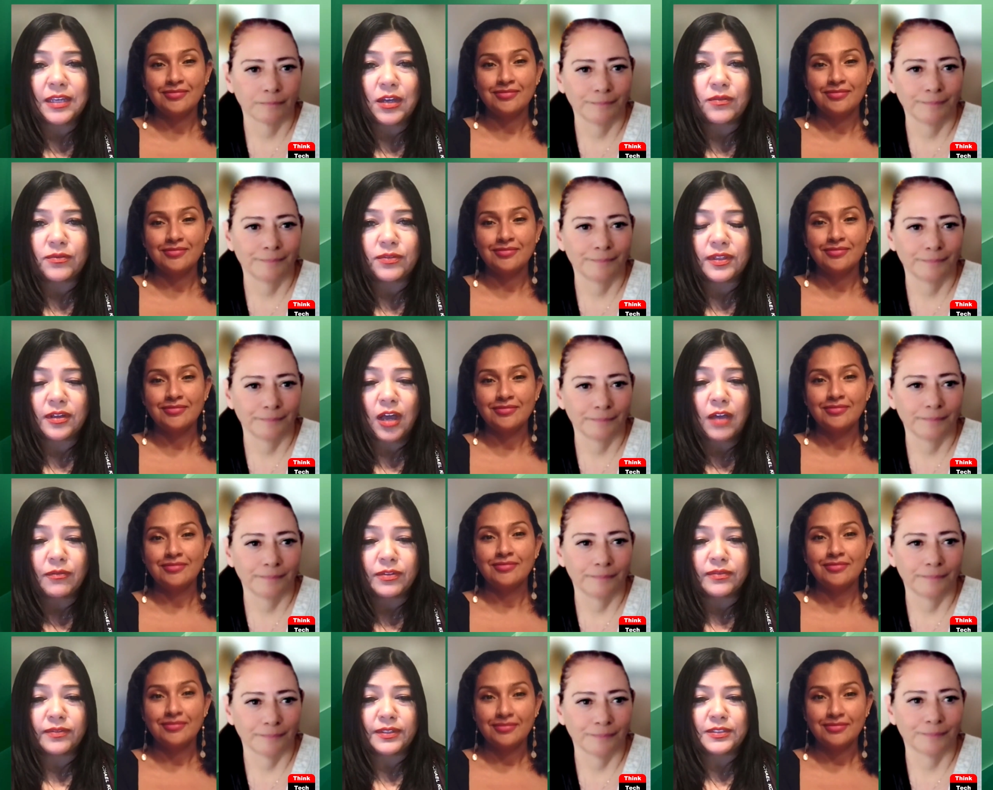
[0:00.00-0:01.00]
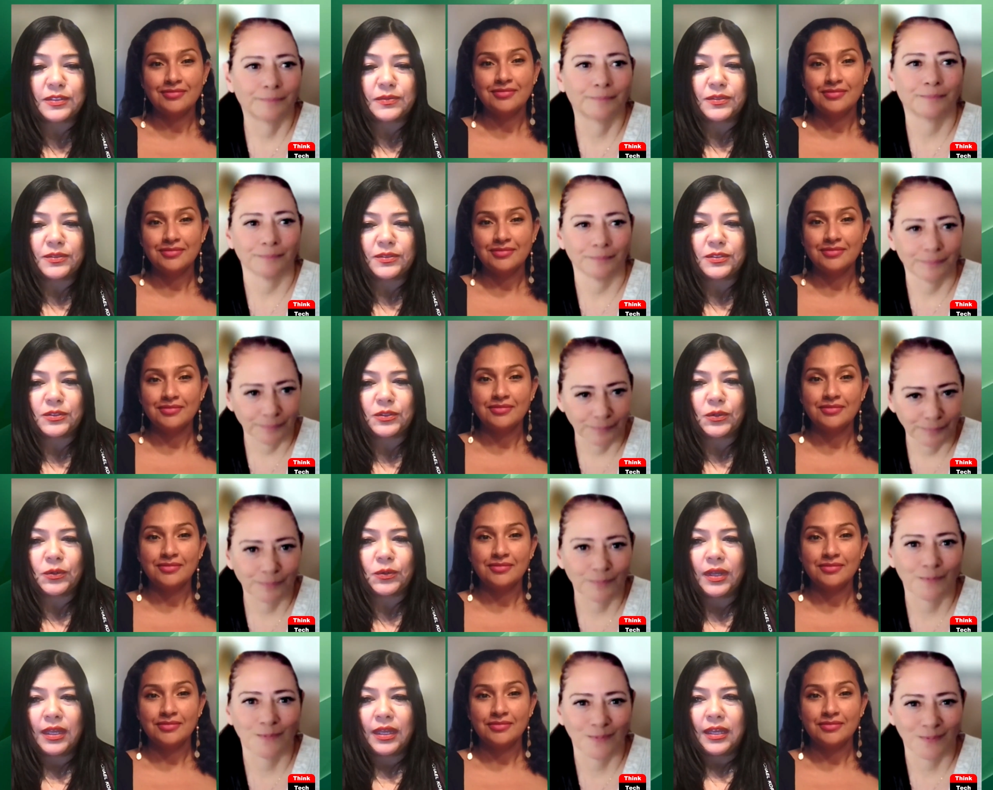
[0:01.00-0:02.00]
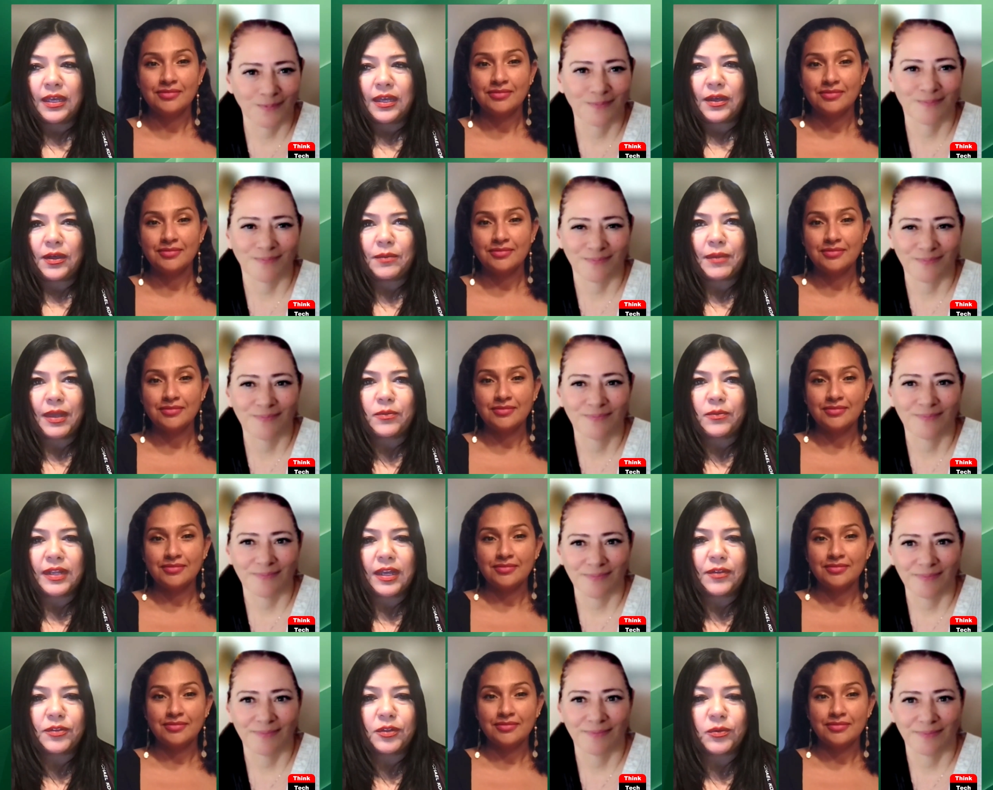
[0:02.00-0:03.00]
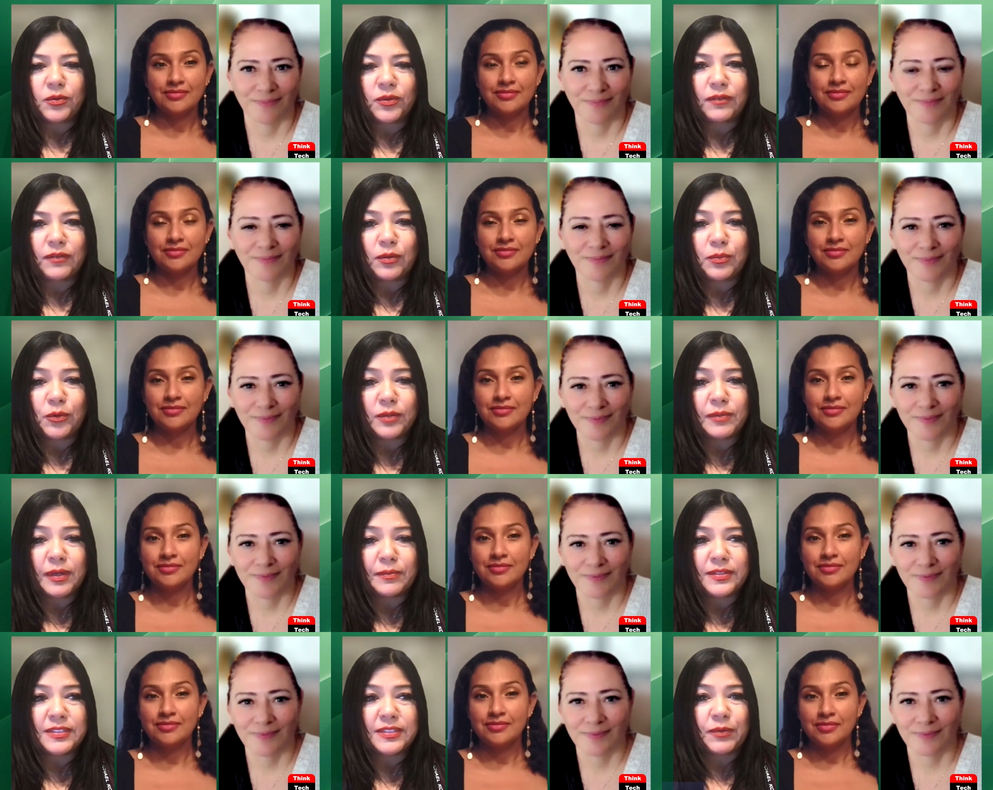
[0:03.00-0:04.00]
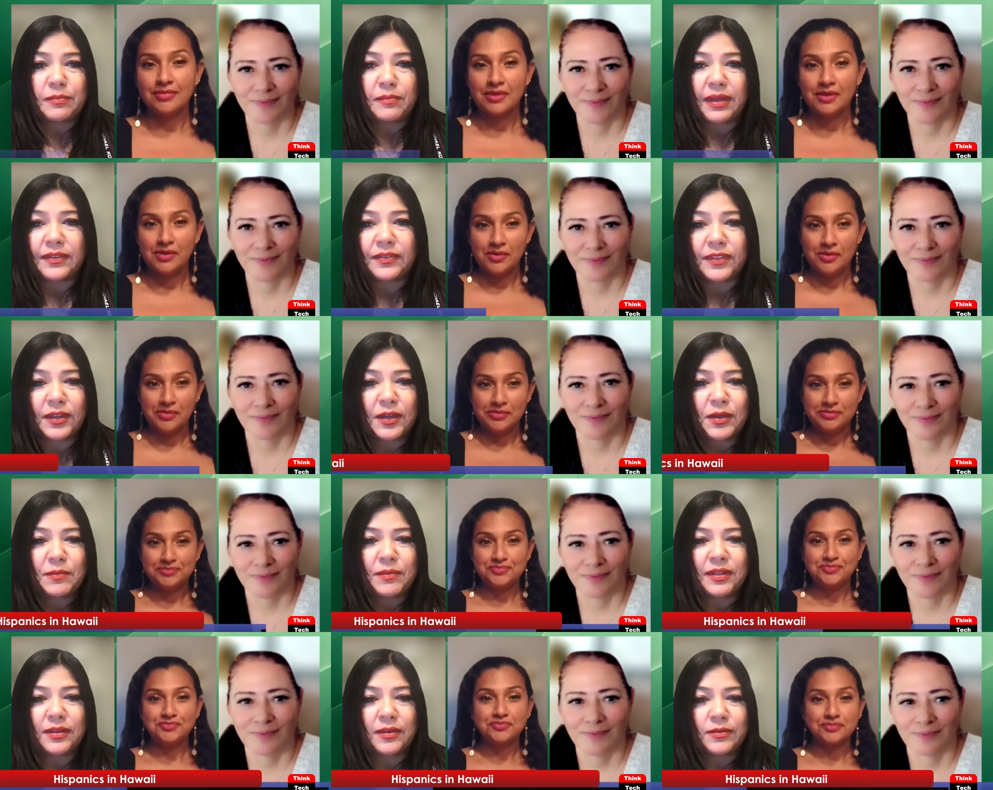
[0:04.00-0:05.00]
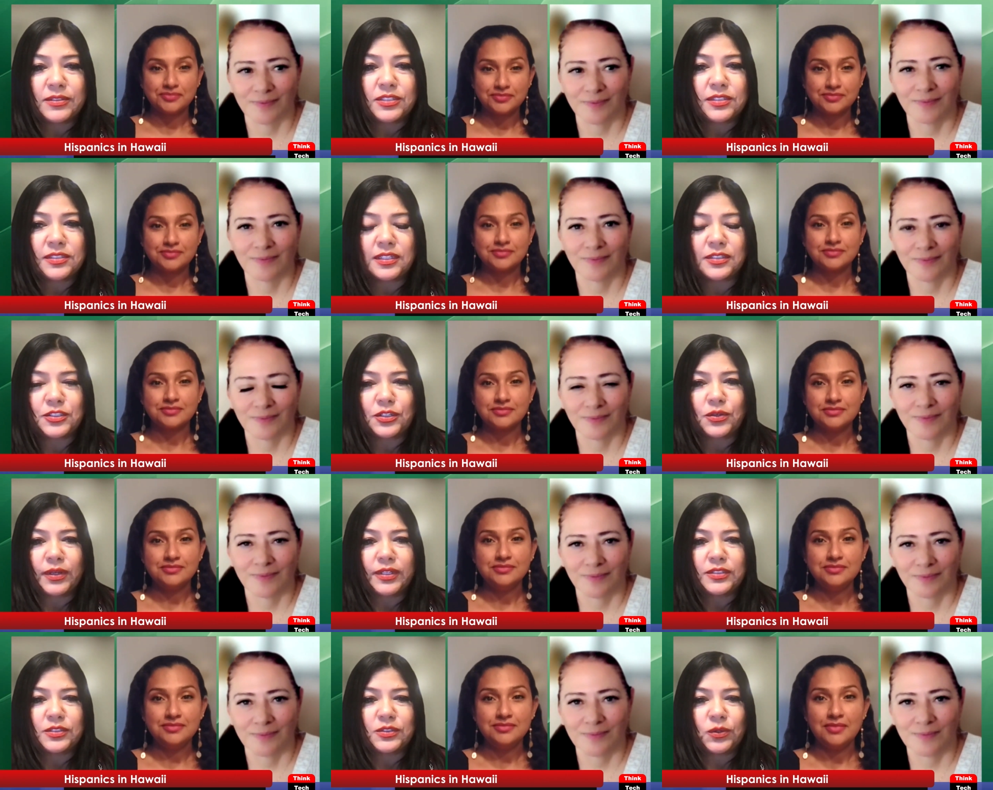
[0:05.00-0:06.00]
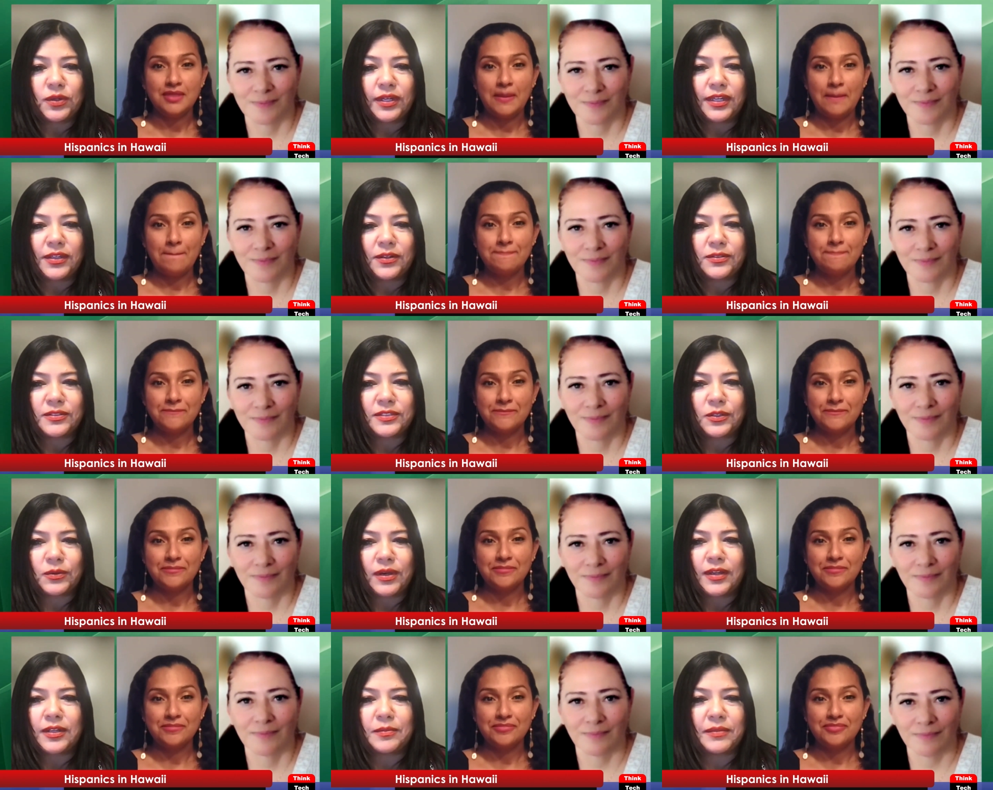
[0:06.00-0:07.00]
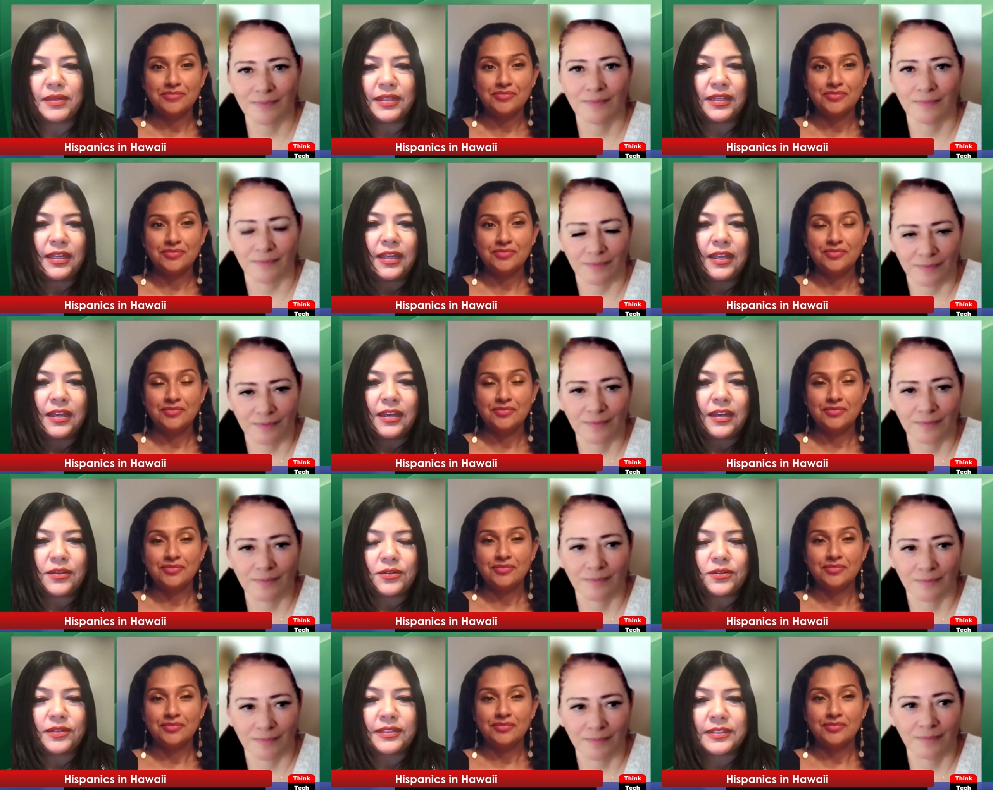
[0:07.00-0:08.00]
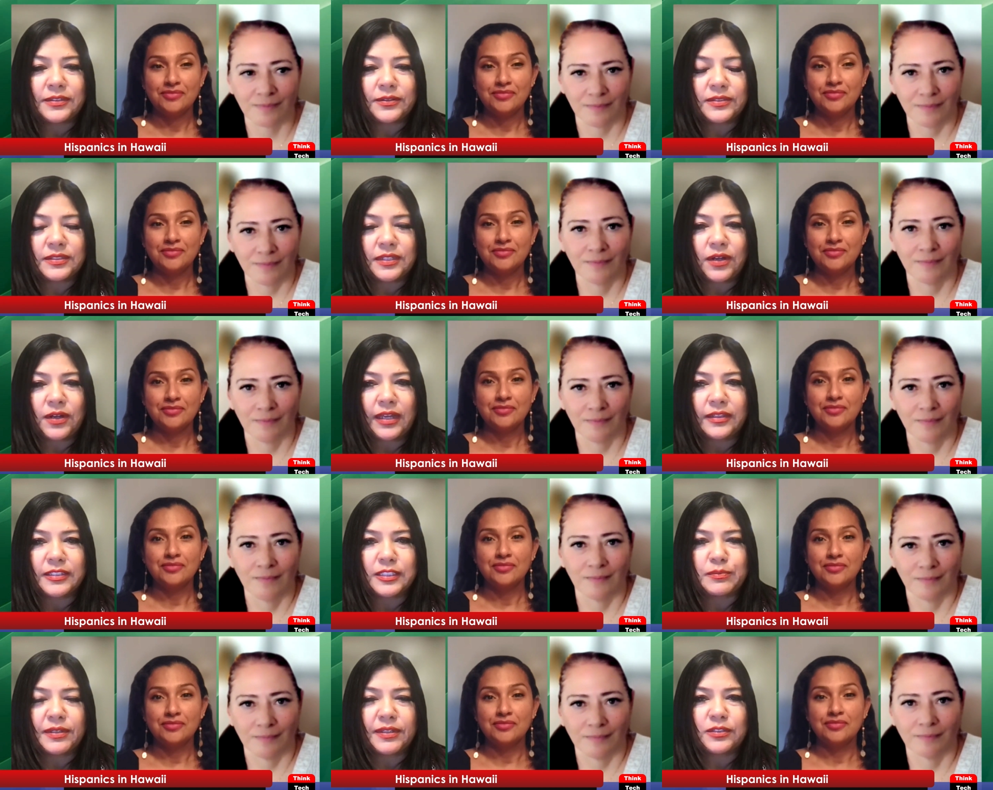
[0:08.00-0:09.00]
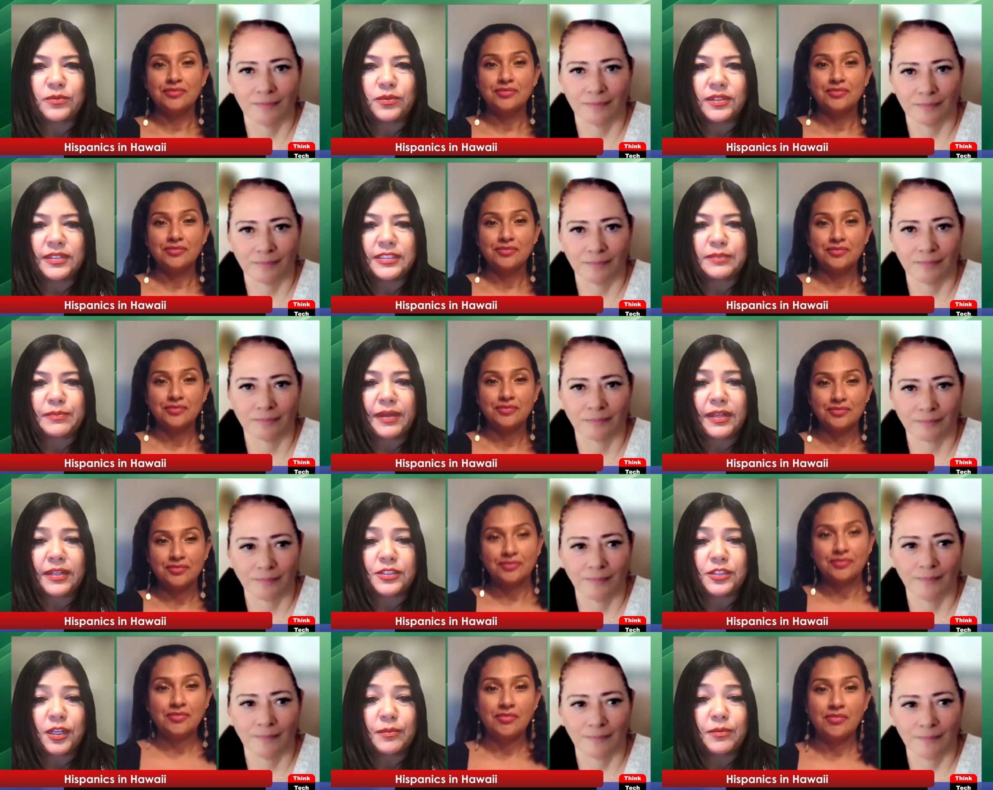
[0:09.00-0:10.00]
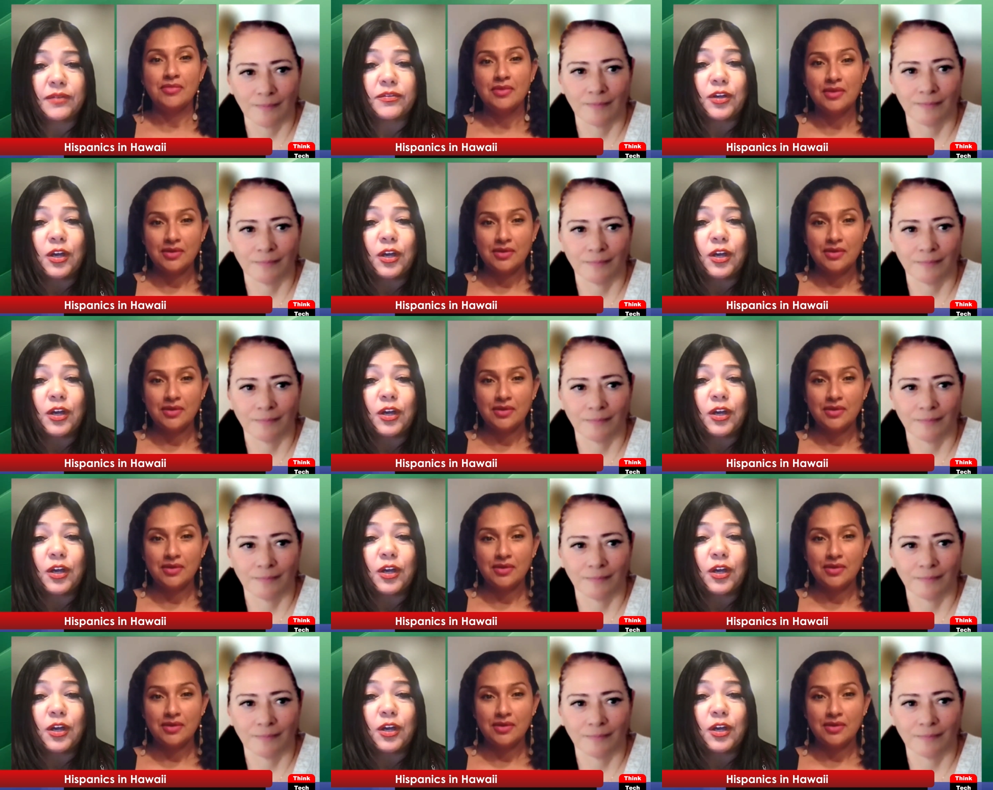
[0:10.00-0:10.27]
Speaker 1: us out for the coffee festival. So I went out there with one of our board members and we met them, and it was just such a great story, to go out and meet other Latinos on our islands, because we're the Hispanic Chamber of